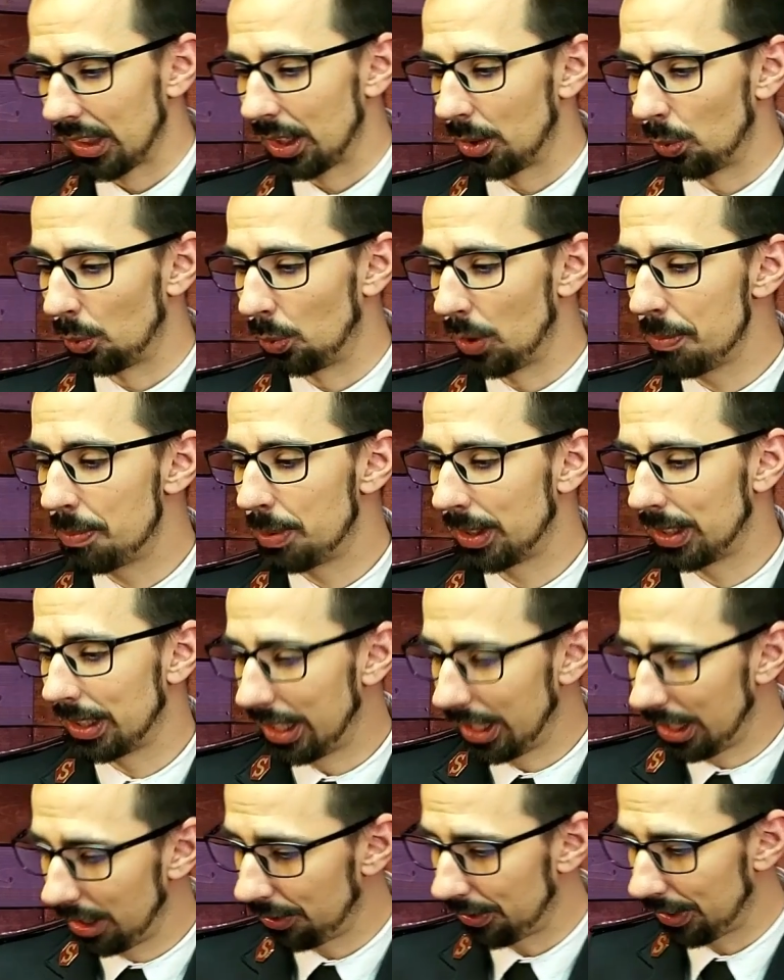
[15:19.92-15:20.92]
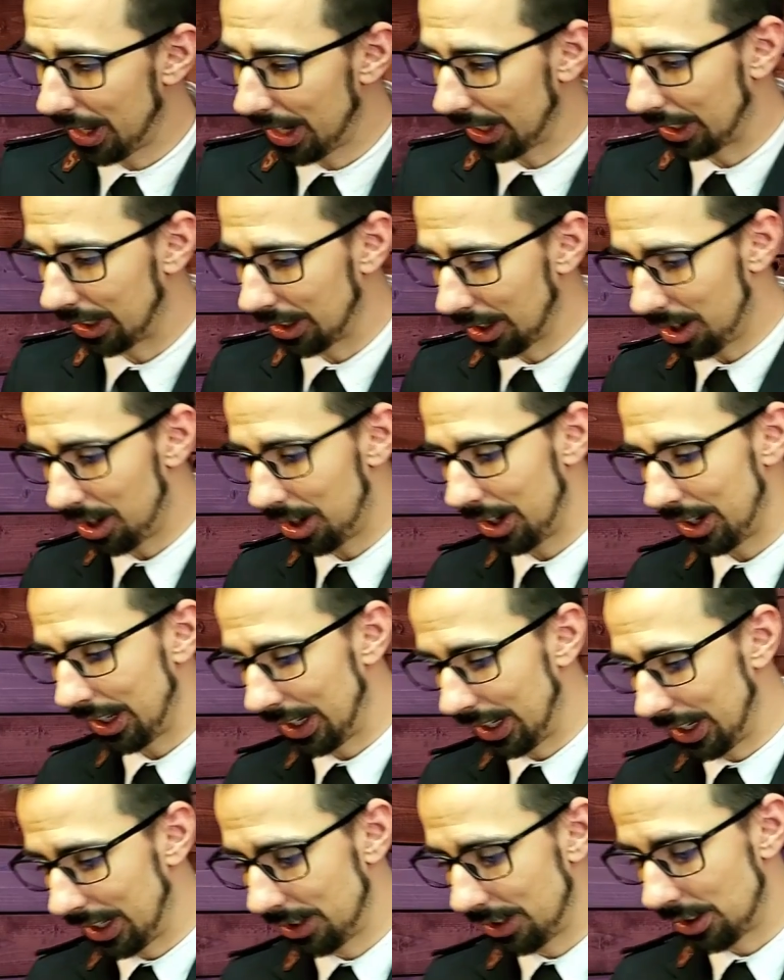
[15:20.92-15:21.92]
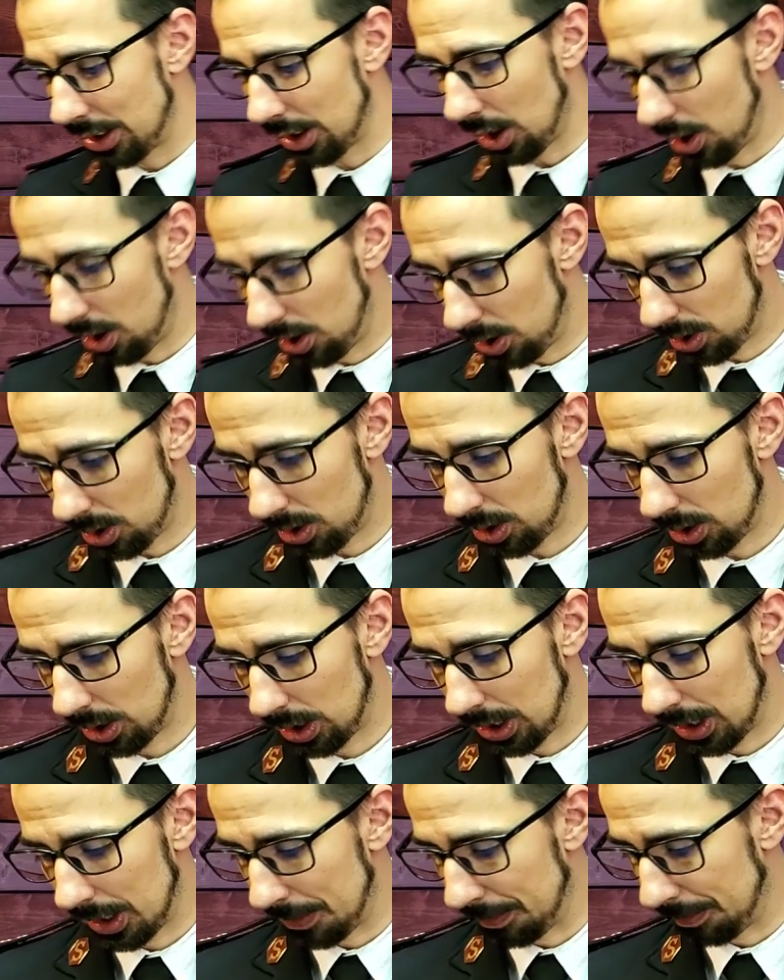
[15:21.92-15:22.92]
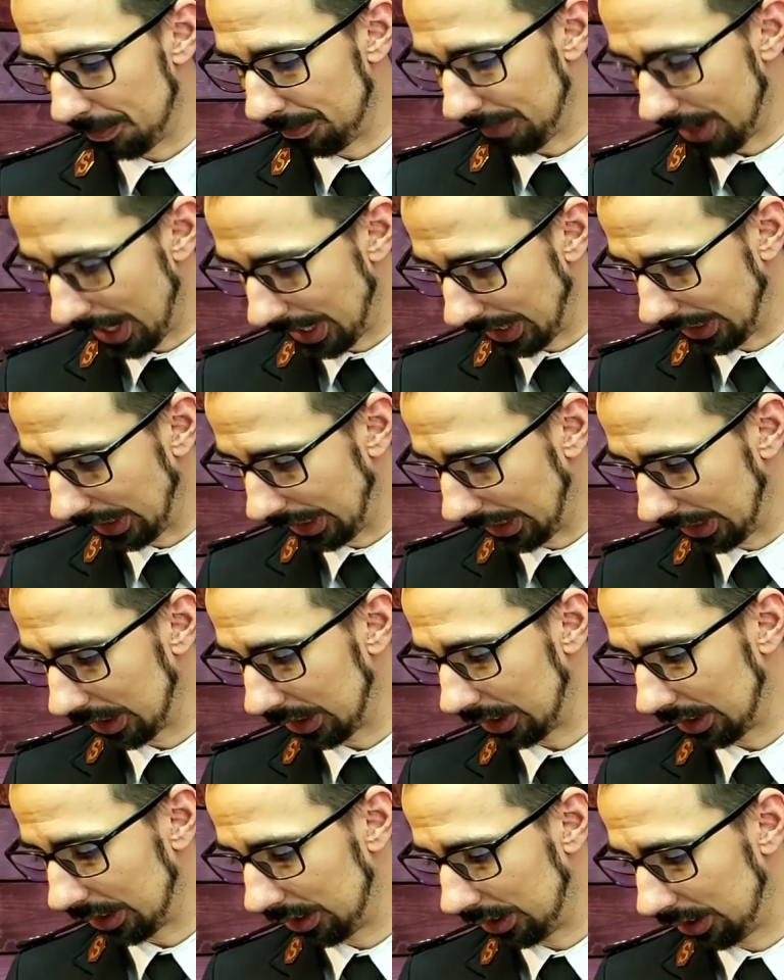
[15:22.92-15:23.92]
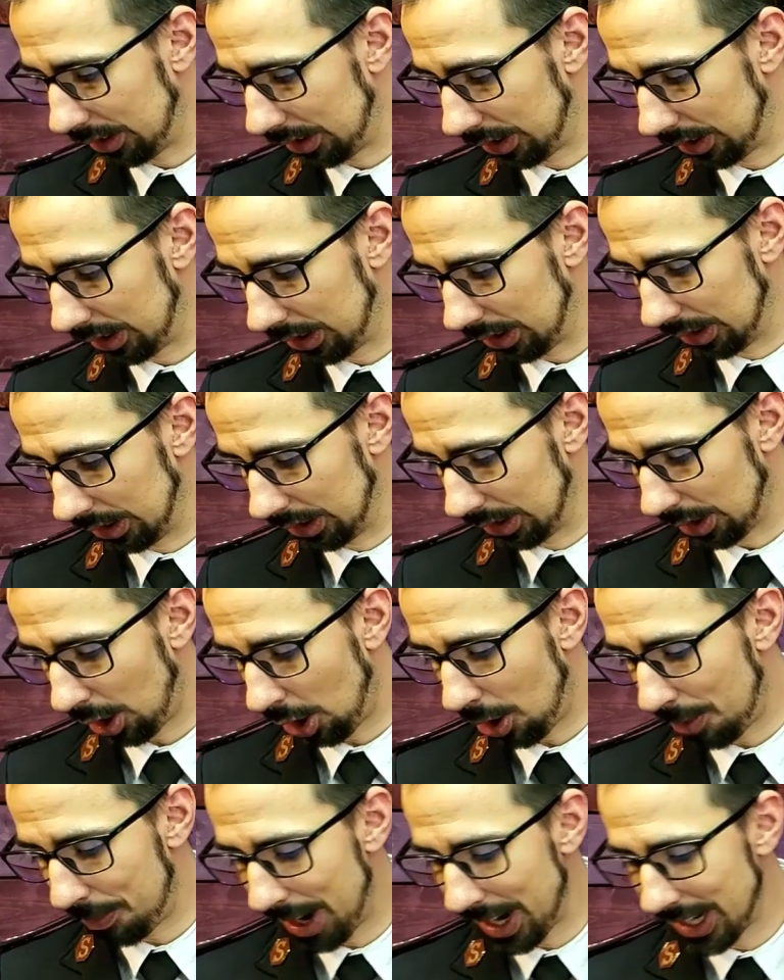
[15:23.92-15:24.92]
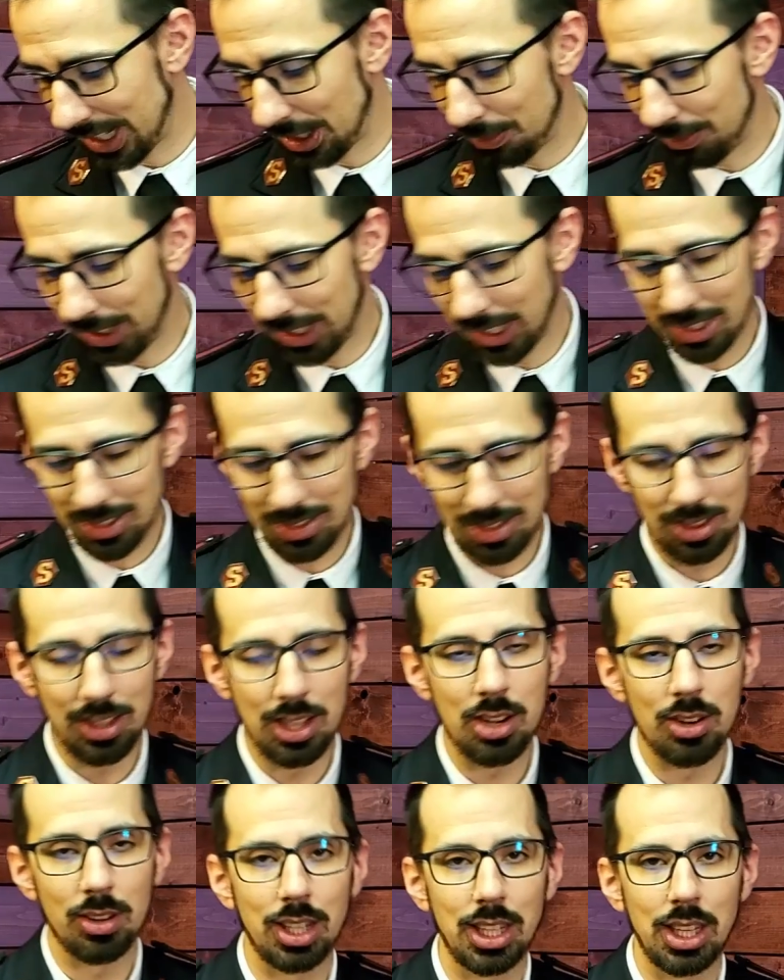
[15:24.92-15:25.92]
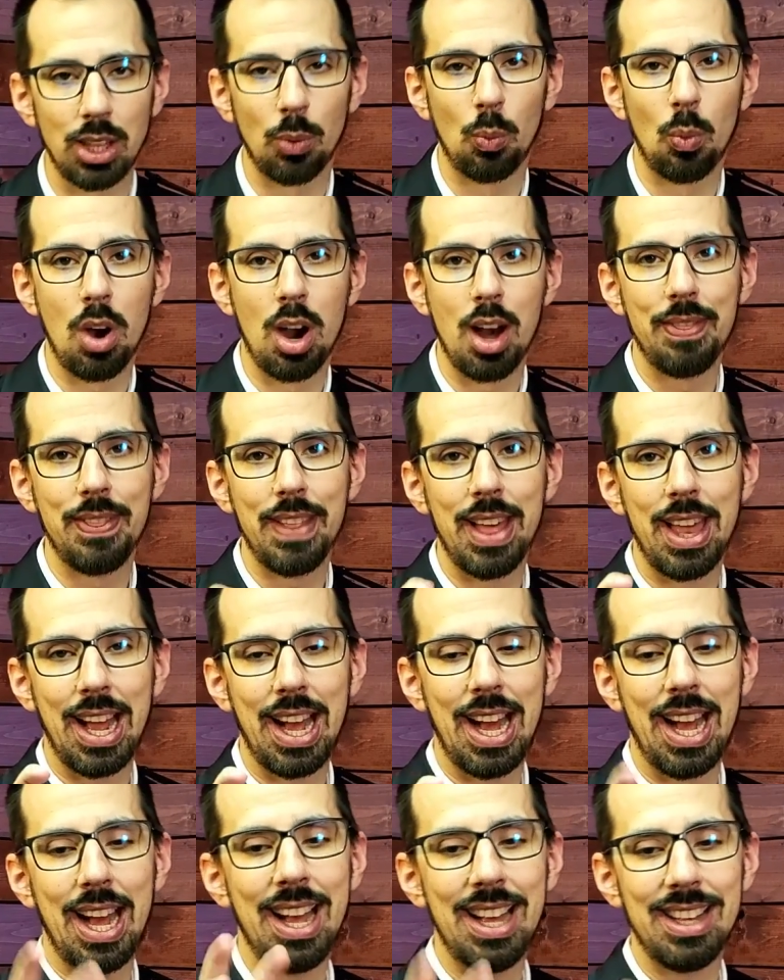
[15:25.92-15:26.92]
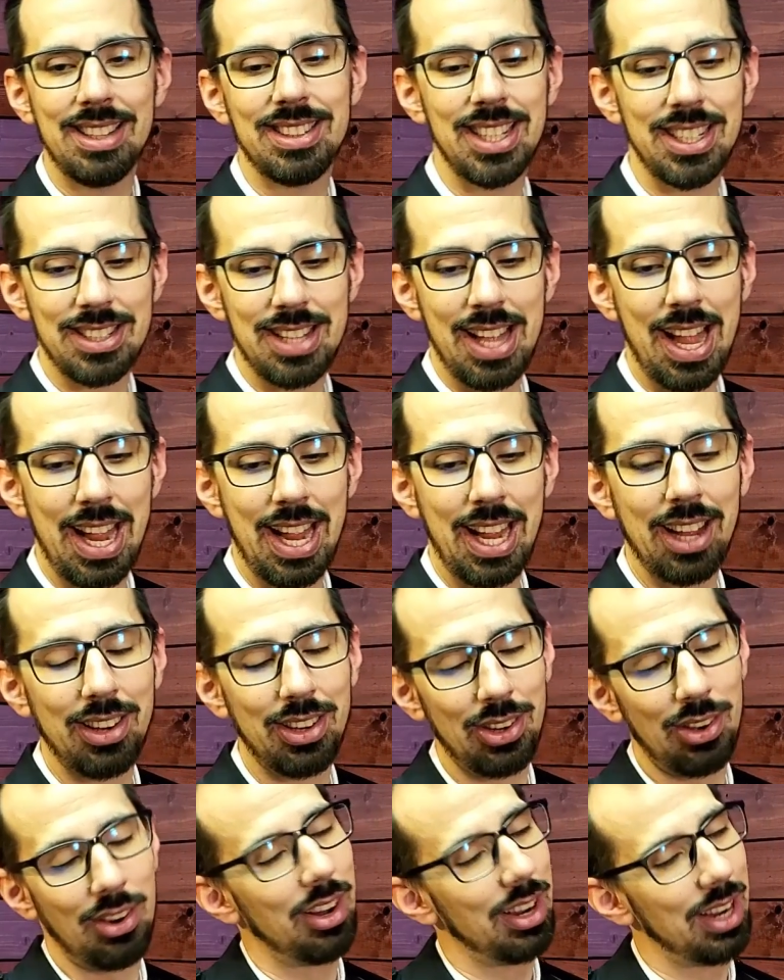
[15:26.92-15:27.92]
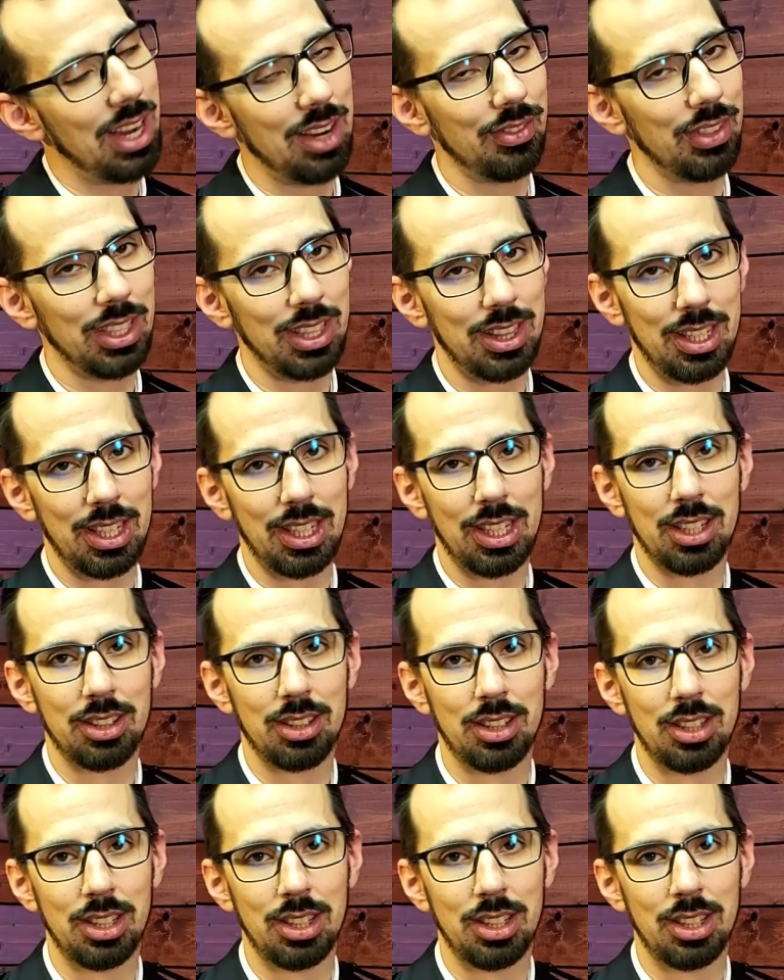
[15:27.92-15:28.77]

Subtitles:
We believe that God is almighty. Almighty means literally the one that has his hand on everything.